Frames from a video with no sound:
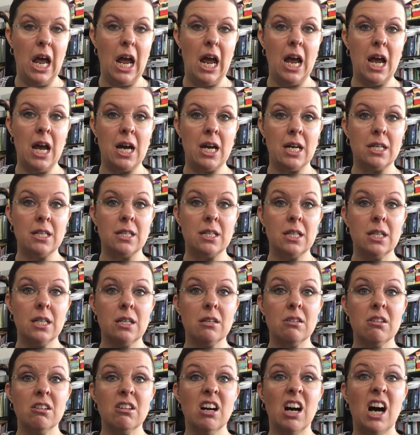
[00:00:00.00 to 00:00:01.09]
and
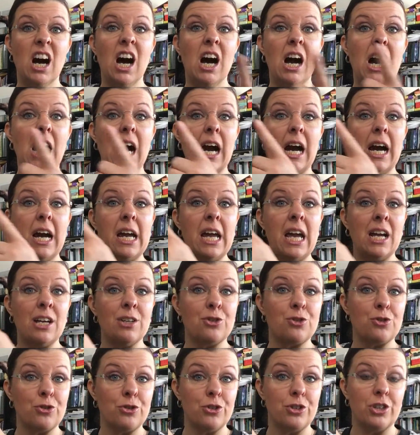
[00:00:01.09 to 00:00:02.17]
high
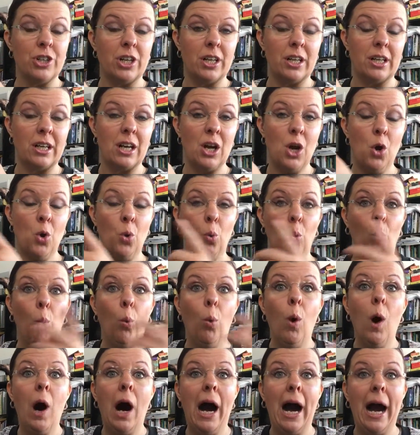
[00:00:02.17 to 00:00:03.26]
estrogen.
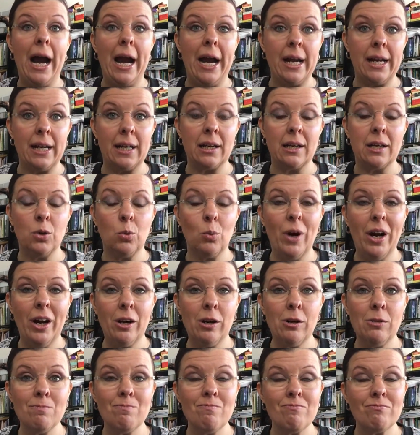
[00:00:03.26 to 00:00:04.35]
Why?
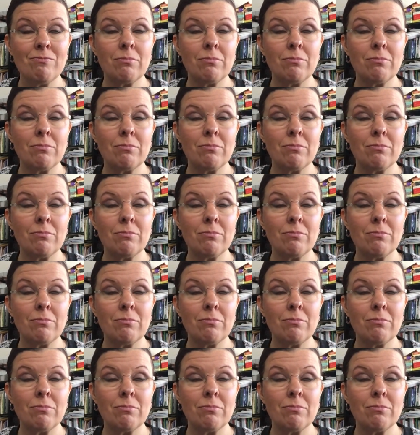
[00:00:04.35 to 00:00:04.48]
Well,